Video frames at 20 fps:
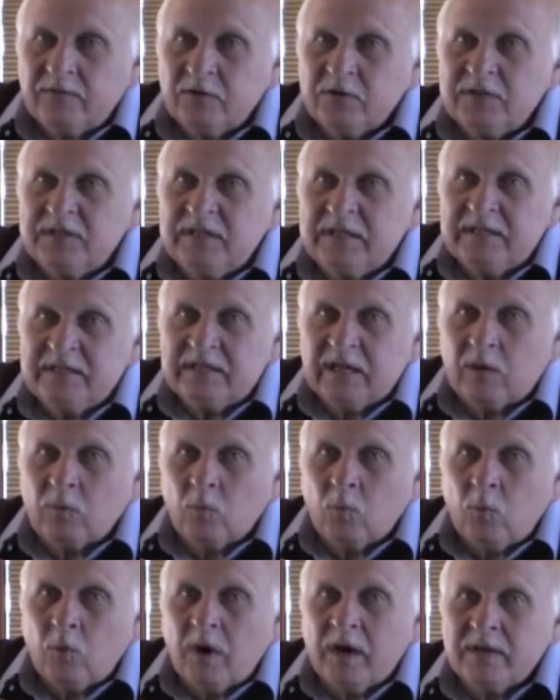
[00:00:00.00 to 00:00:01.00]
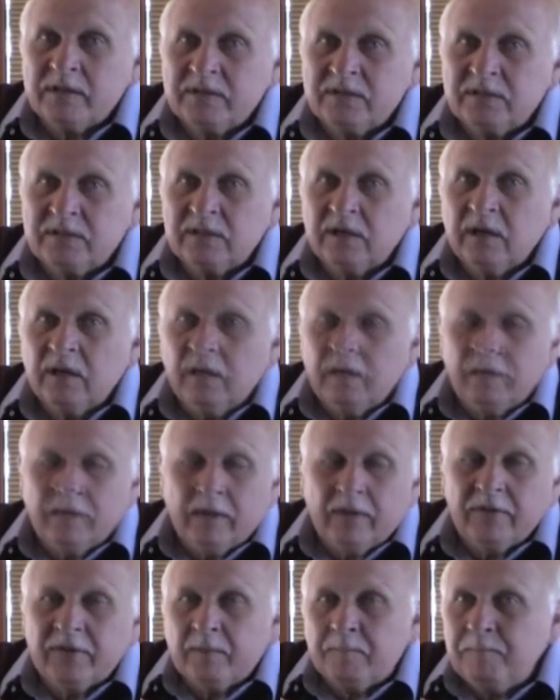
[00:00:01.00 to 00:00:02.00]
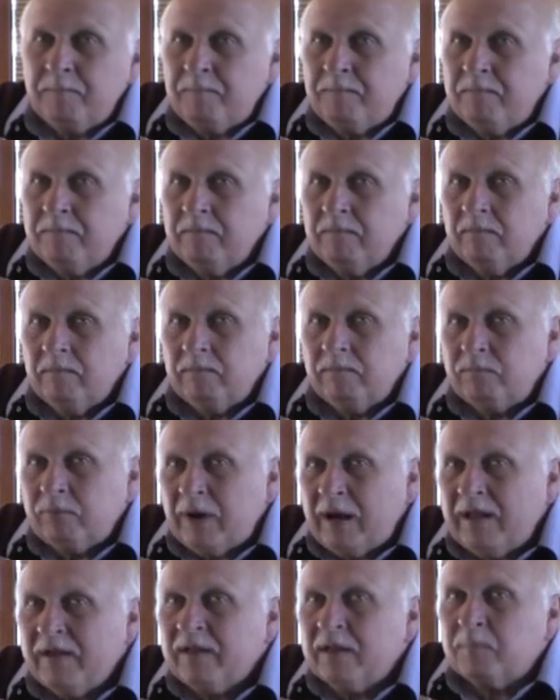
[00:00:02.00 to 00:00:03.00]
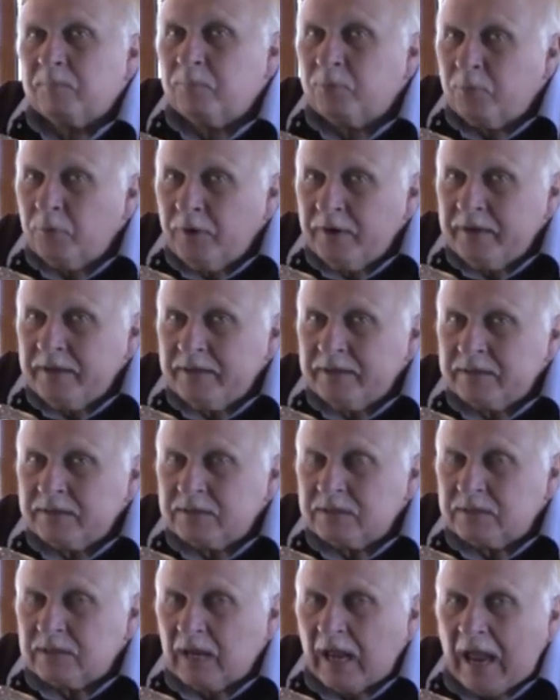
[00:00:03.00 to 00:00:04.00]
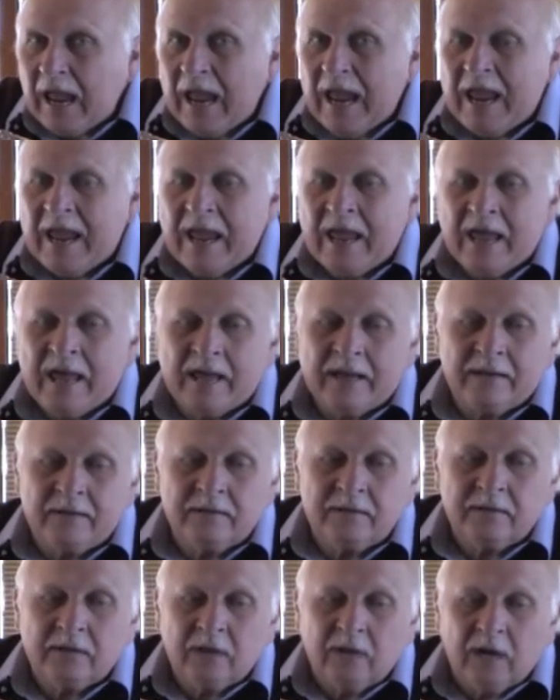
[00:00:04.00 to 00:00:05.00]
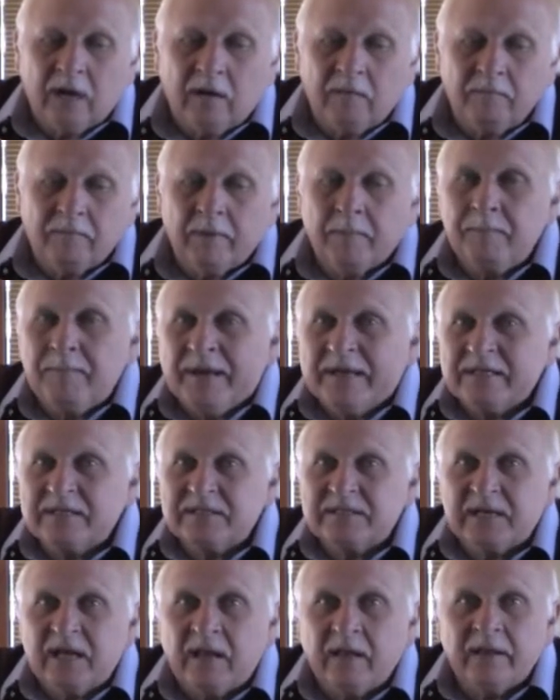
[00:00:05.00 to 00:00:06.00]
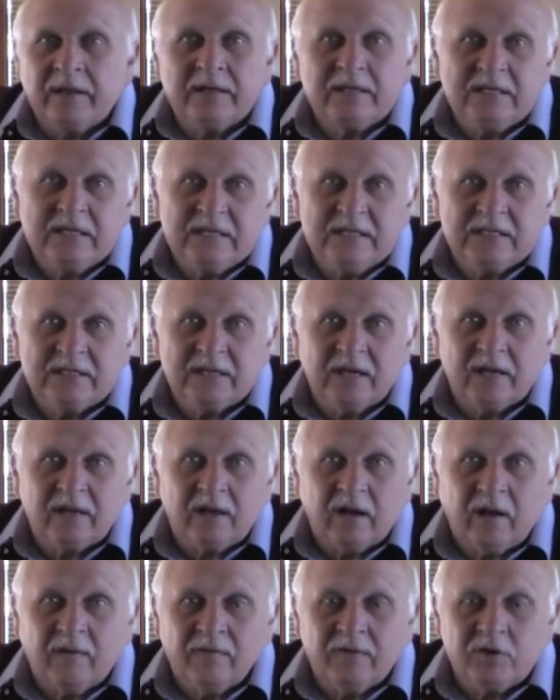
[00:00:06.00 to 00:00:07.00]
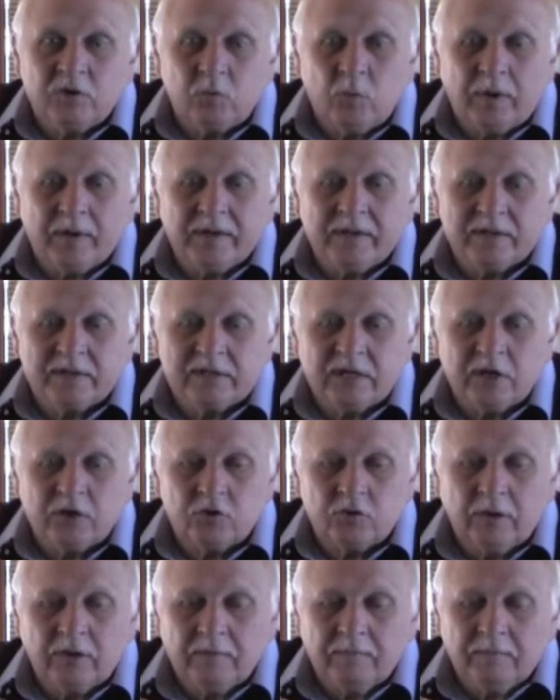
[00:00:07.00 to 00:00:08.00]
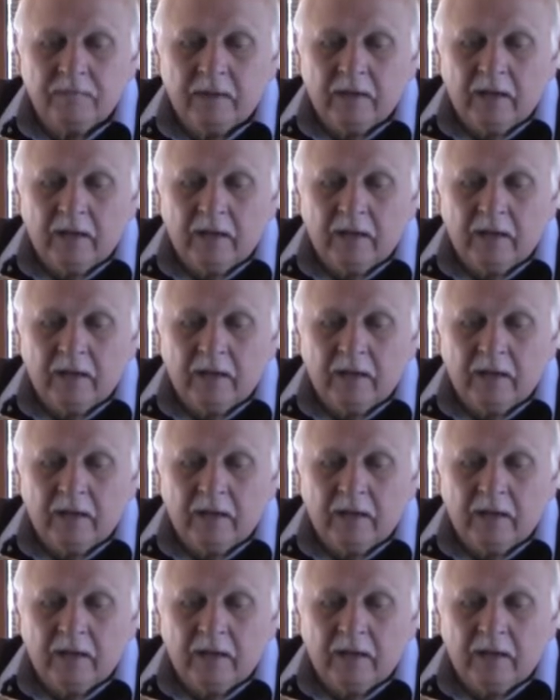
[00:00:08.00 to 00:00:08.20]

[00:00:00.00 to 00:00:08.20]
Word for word: I tea set was the probably the prettiest and the best-selling tea set of the 20th century.